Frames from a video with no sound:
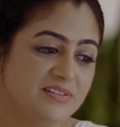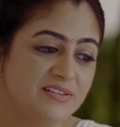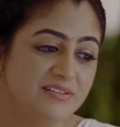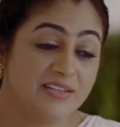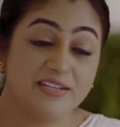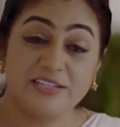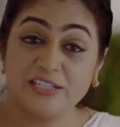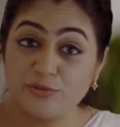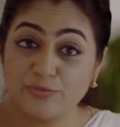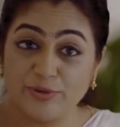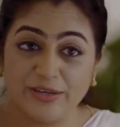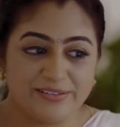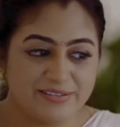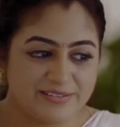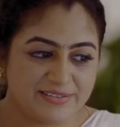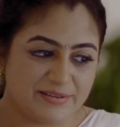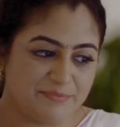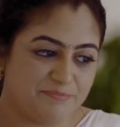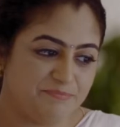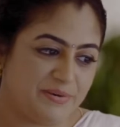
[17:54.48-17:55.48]
That is why
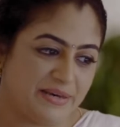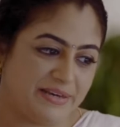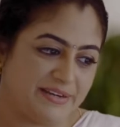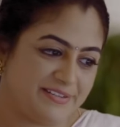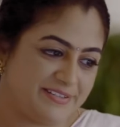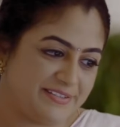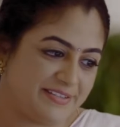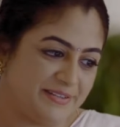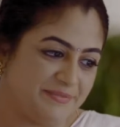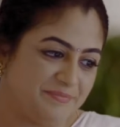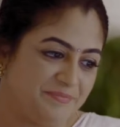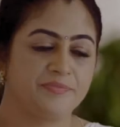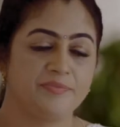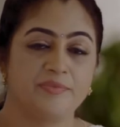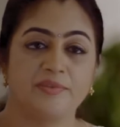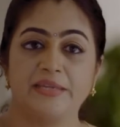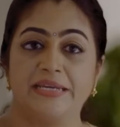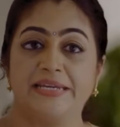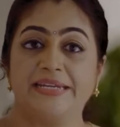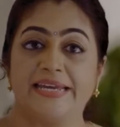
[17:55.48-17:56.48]
this comparison.
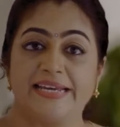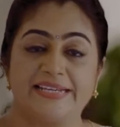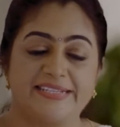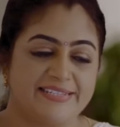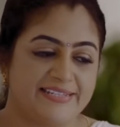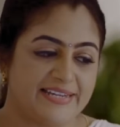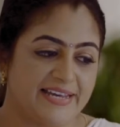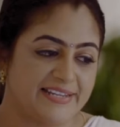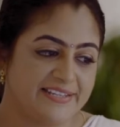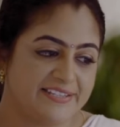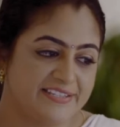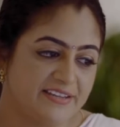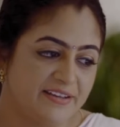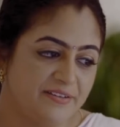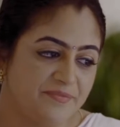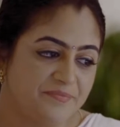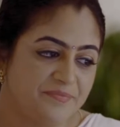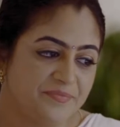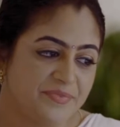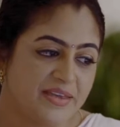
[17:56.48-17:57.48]
Next
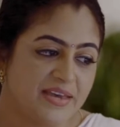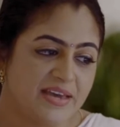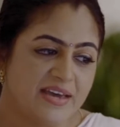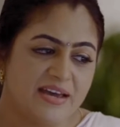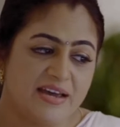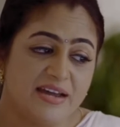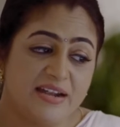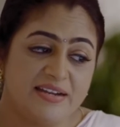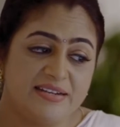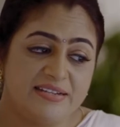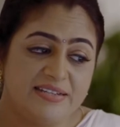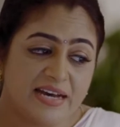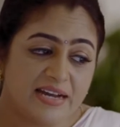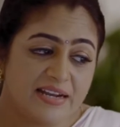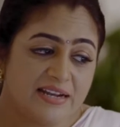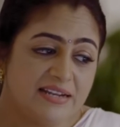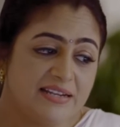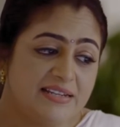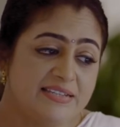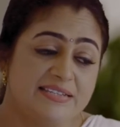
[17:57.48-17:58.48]
stanza.
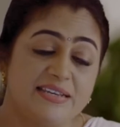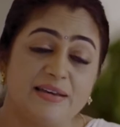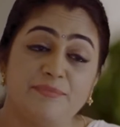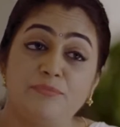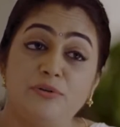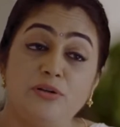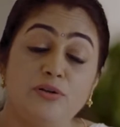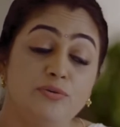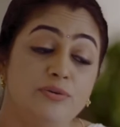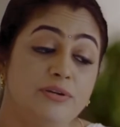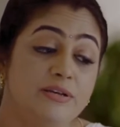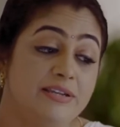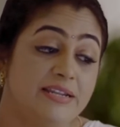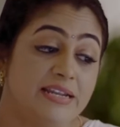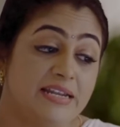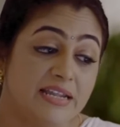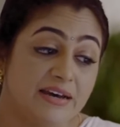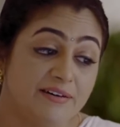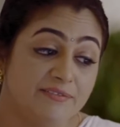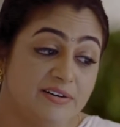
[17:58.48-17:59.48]
Dull sublunary
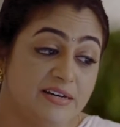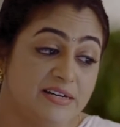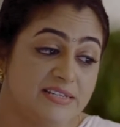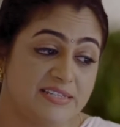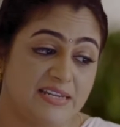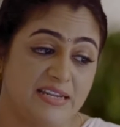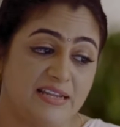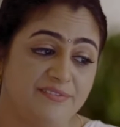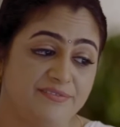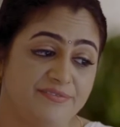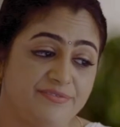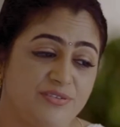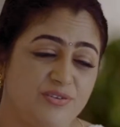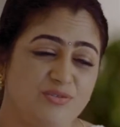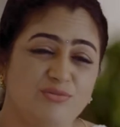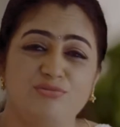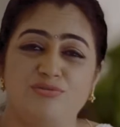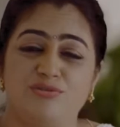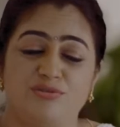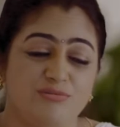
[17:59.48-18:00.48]
lover's love,
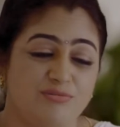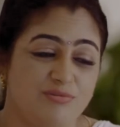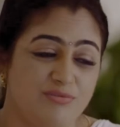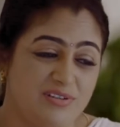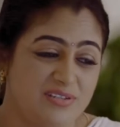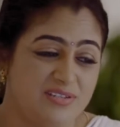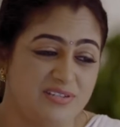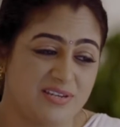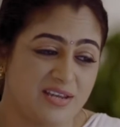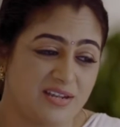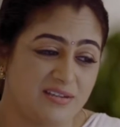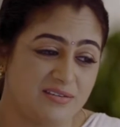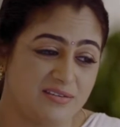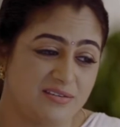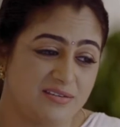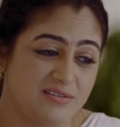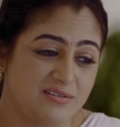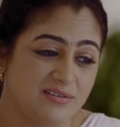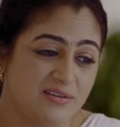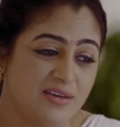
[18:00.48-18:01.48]
whose soul
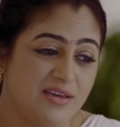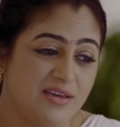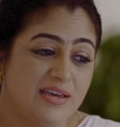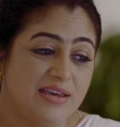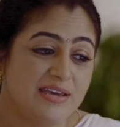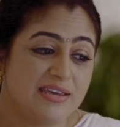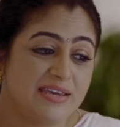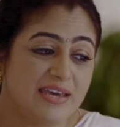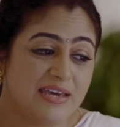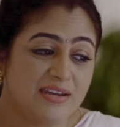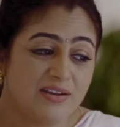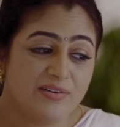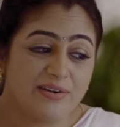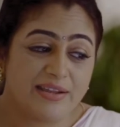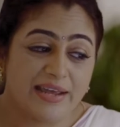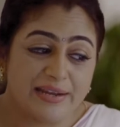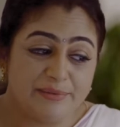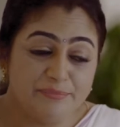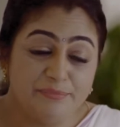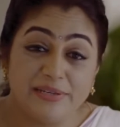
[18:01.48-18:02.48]
sends, cannot
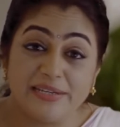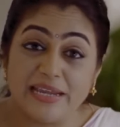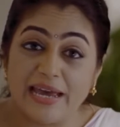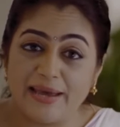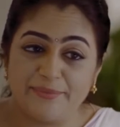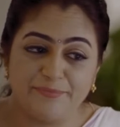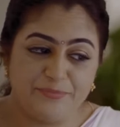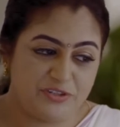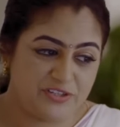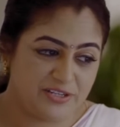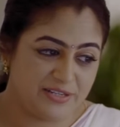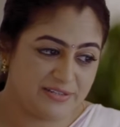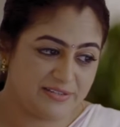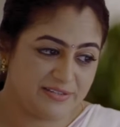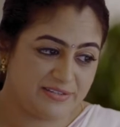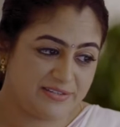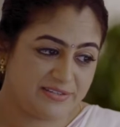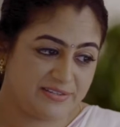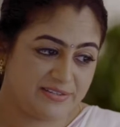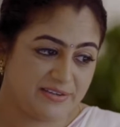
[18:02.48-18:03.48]
admit
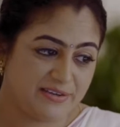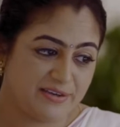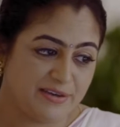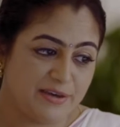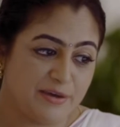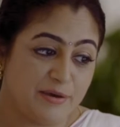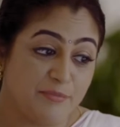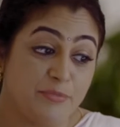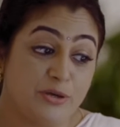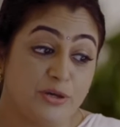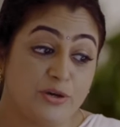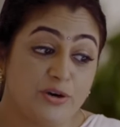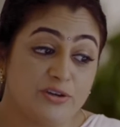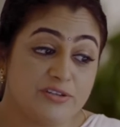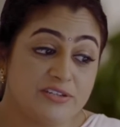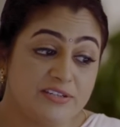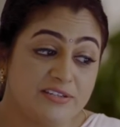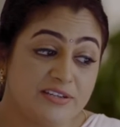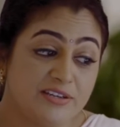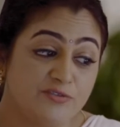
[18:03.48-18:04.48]
absence,
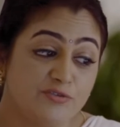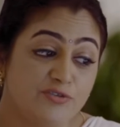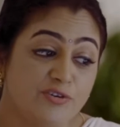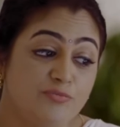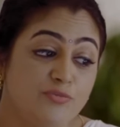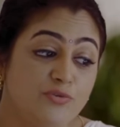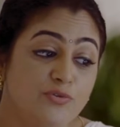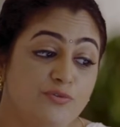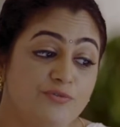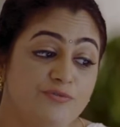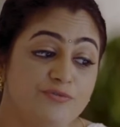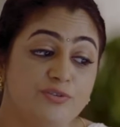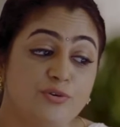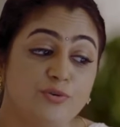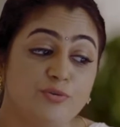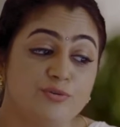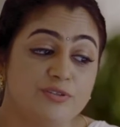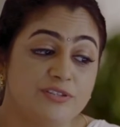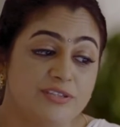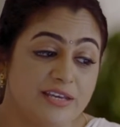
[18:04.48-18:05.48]
because it doth remove
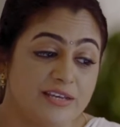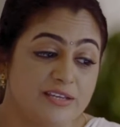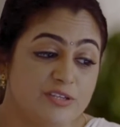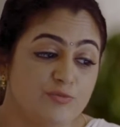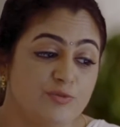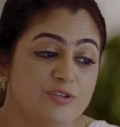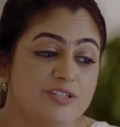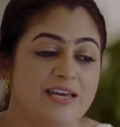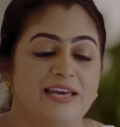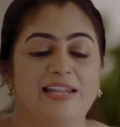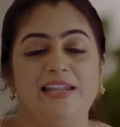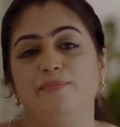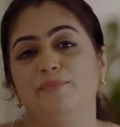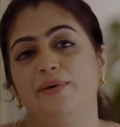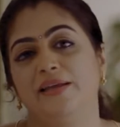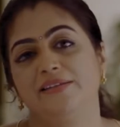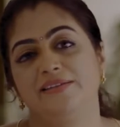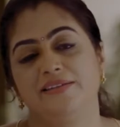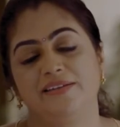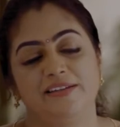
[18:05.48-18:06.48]
those things which
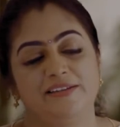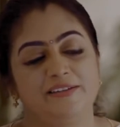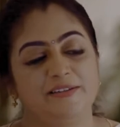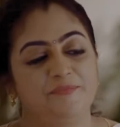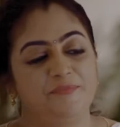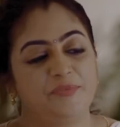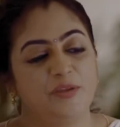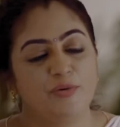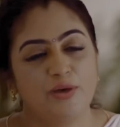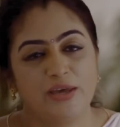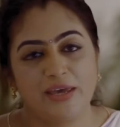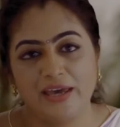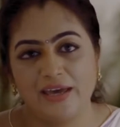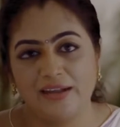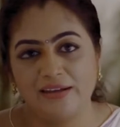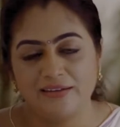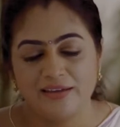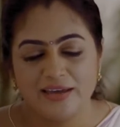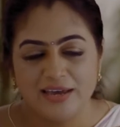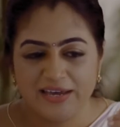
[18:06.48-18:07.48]
elemented it. Now
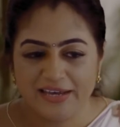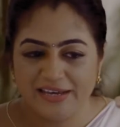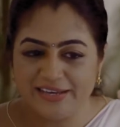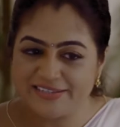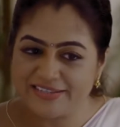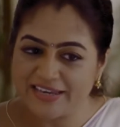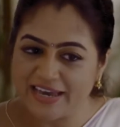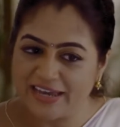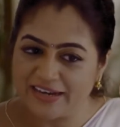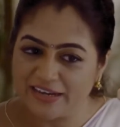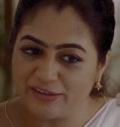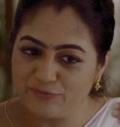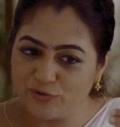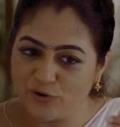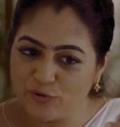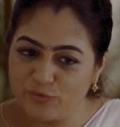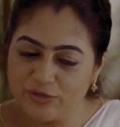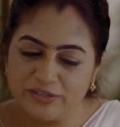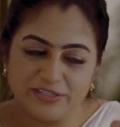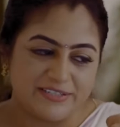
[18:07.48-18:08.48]
again, he's carrying
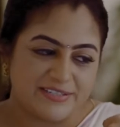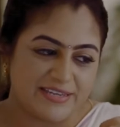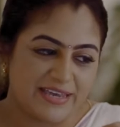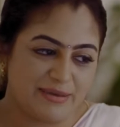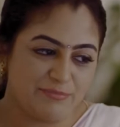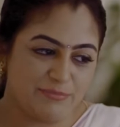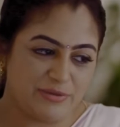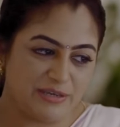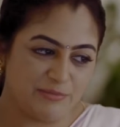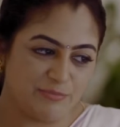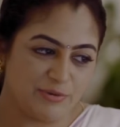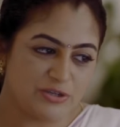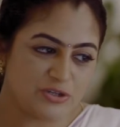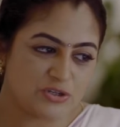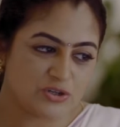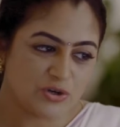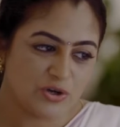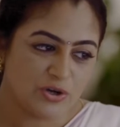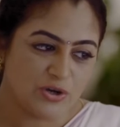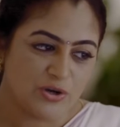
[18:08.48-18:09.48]
forward the same
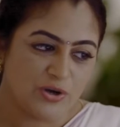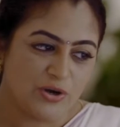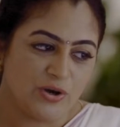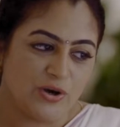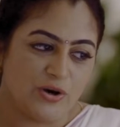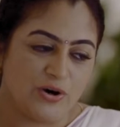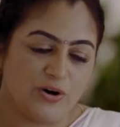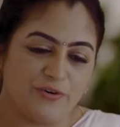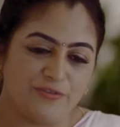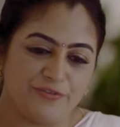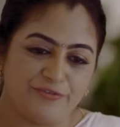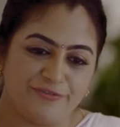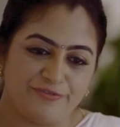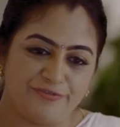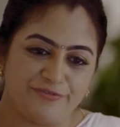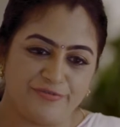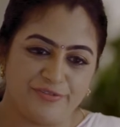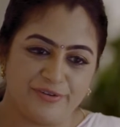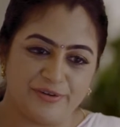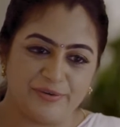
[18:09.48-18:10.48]
image
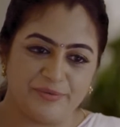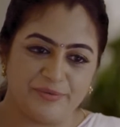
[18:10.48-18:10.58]
of